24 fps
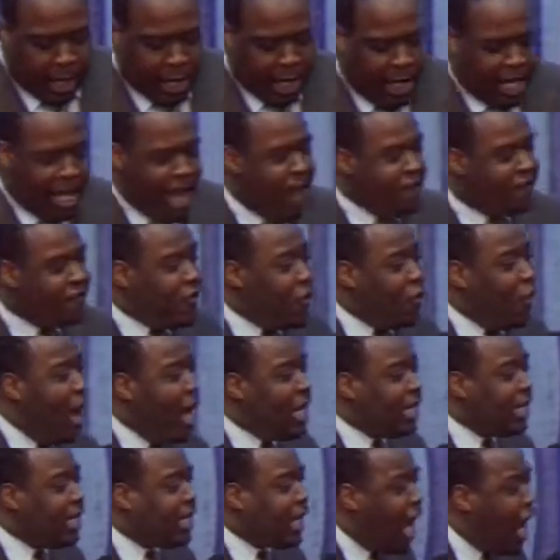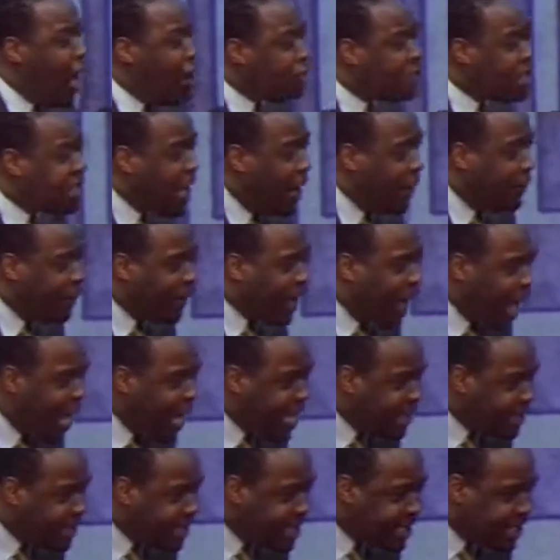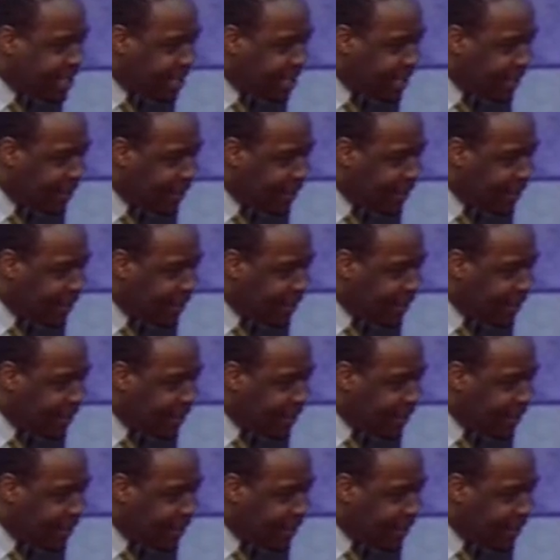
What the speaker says: If you want to go someplace,